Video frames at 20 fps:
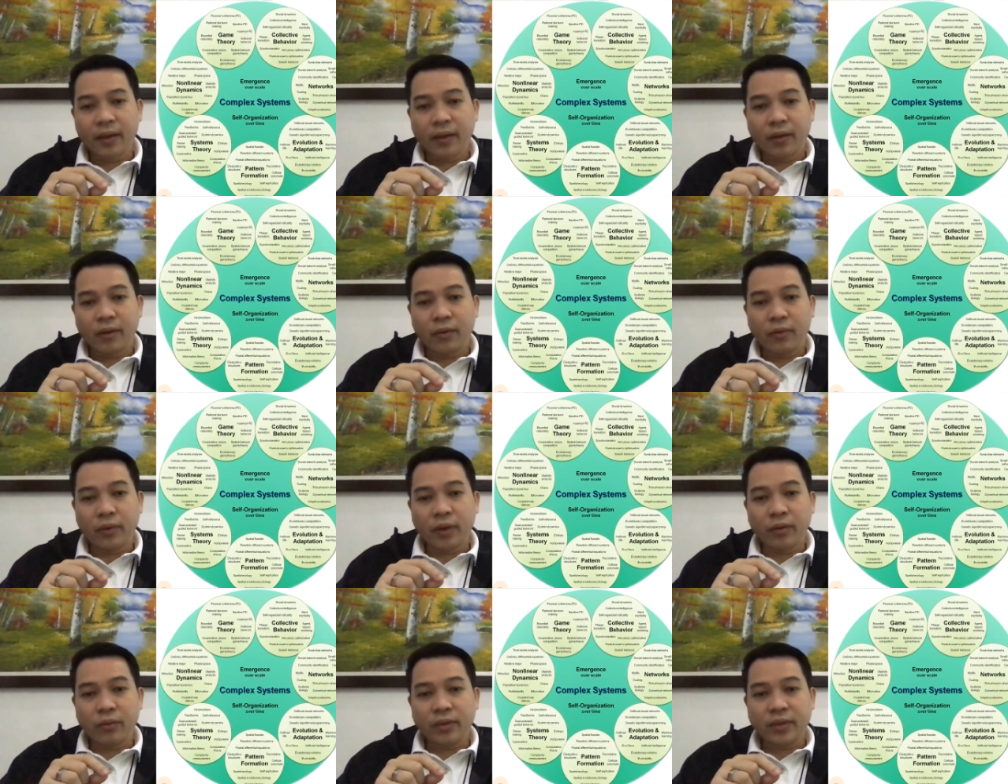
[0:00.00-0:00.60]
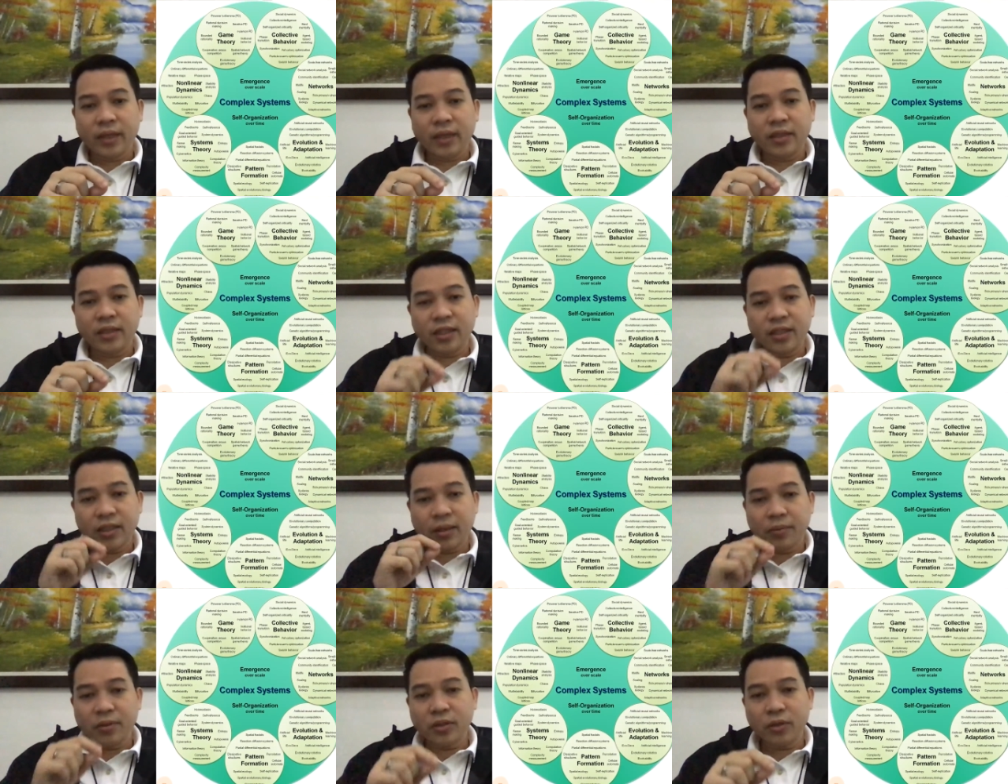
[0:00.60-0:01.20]
When we say
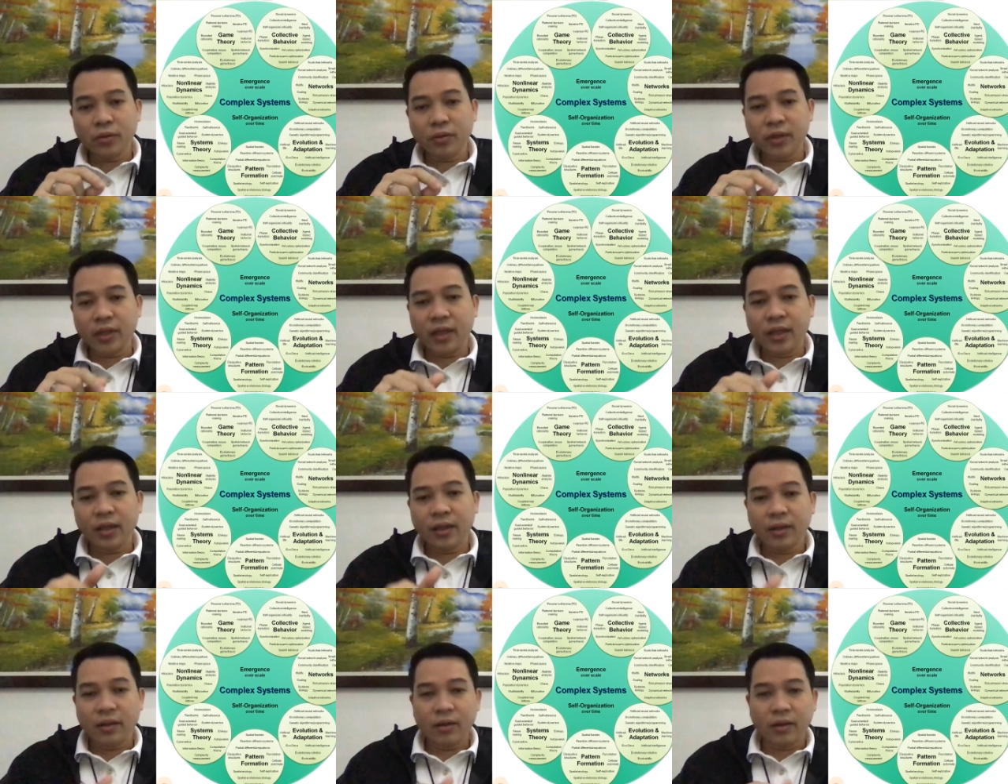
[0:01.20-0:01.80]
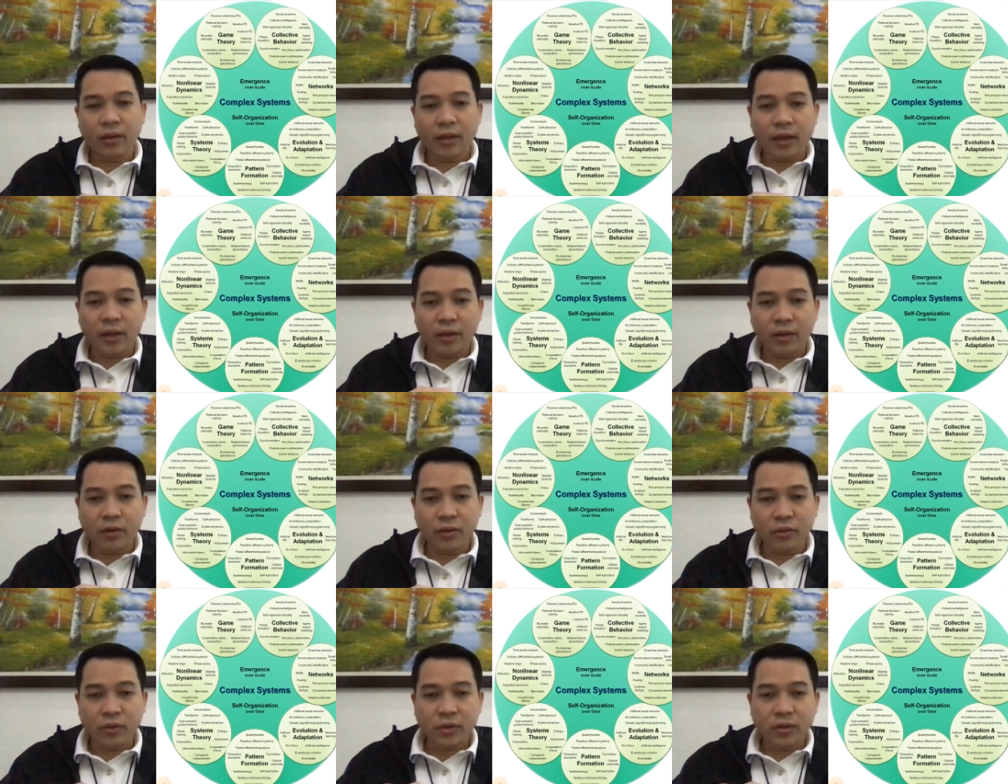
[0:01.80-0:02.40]
systems theory,
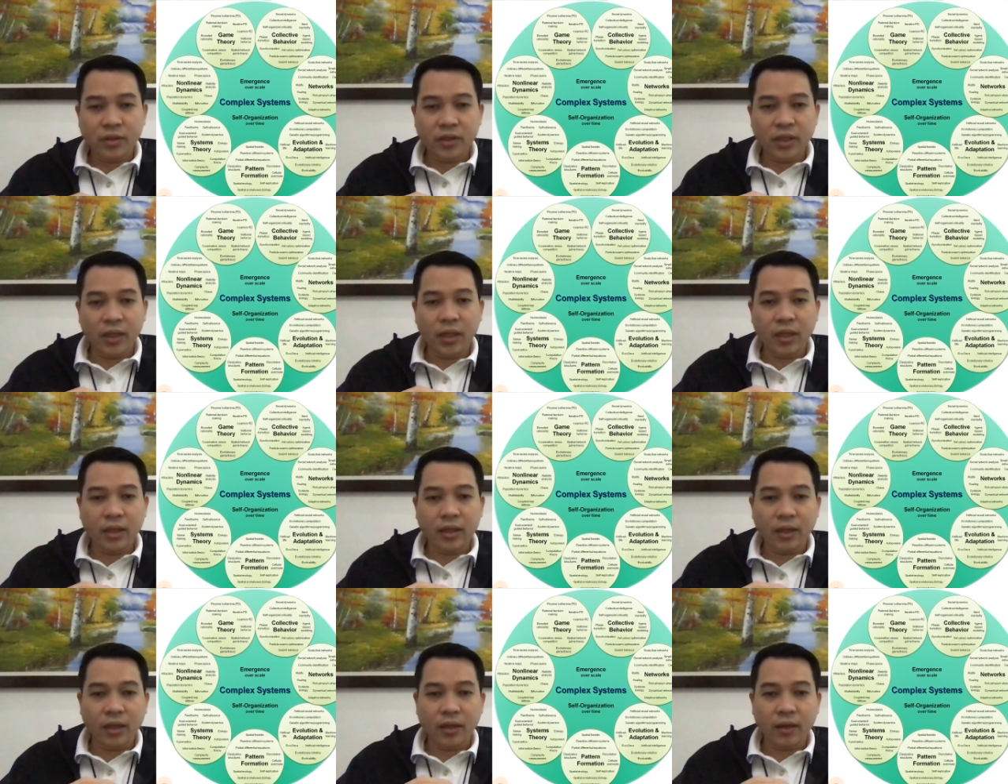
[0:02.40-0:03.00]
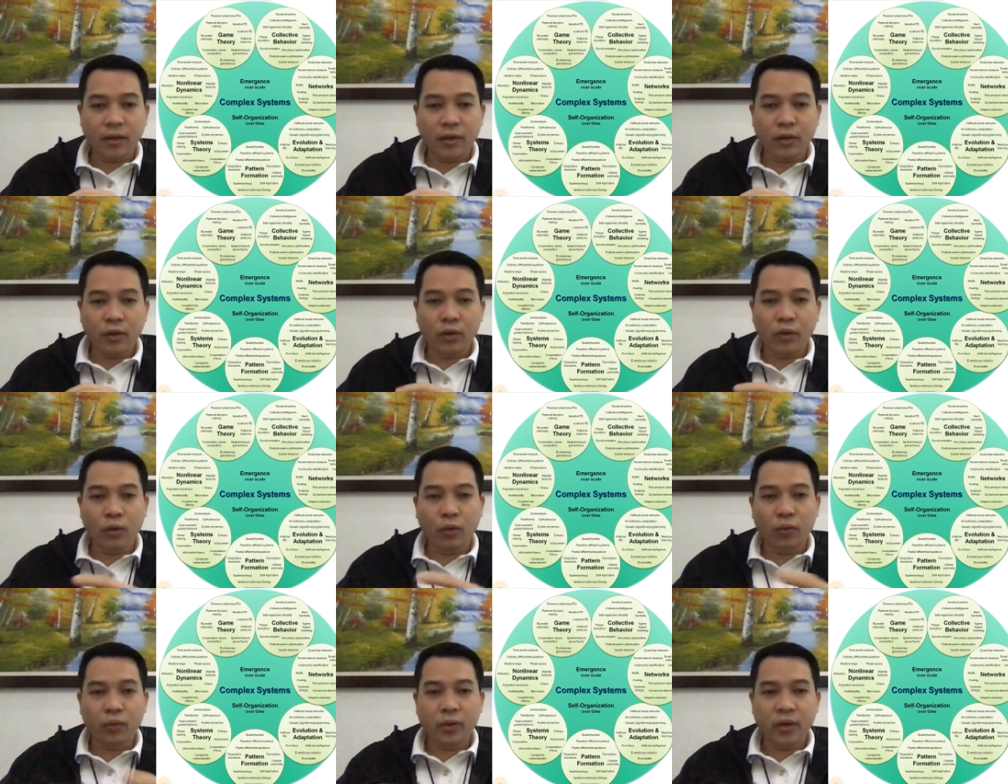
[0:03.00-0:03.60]
you will see the
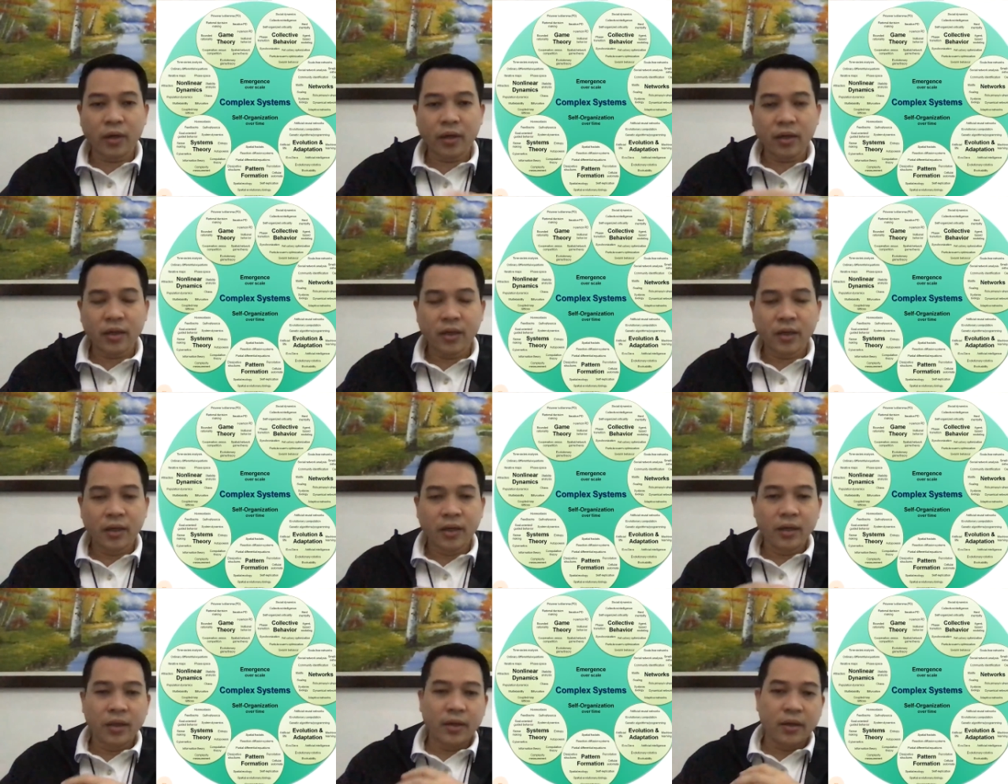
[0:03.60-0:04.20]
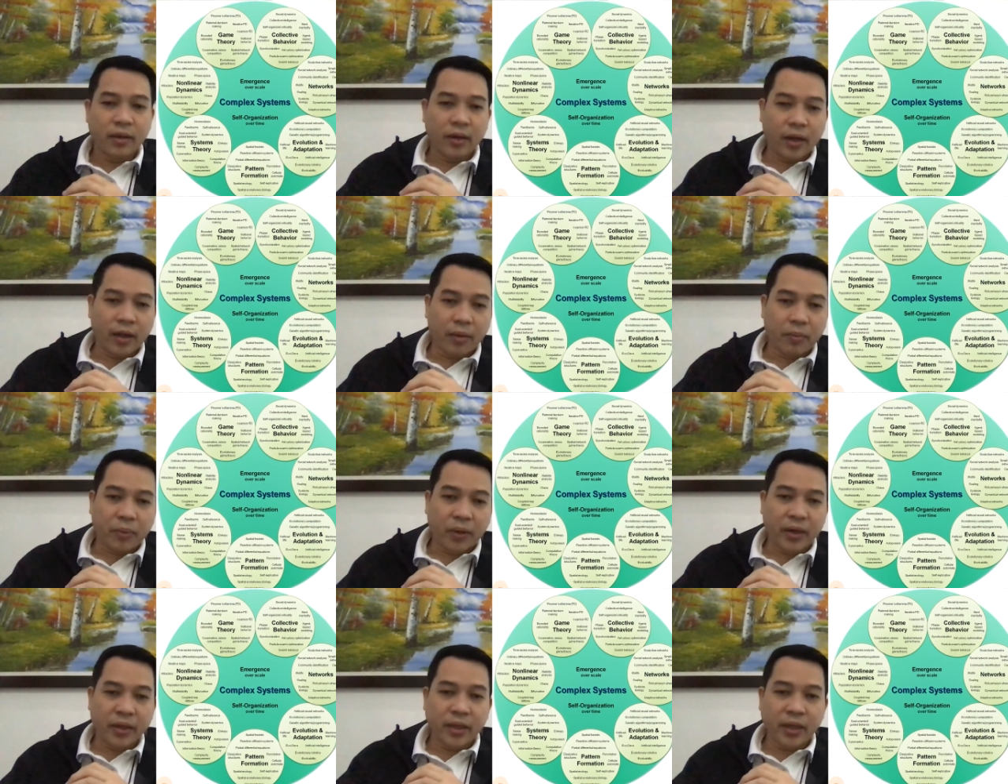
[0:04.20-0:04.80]
lower
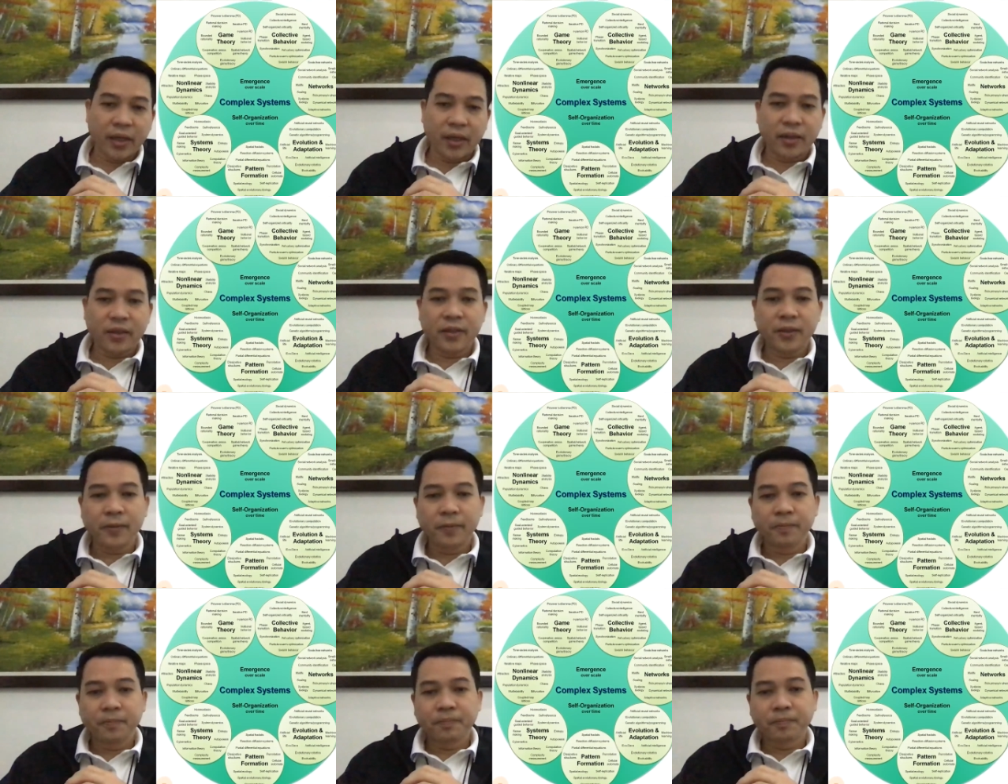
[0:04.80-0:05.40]
part here,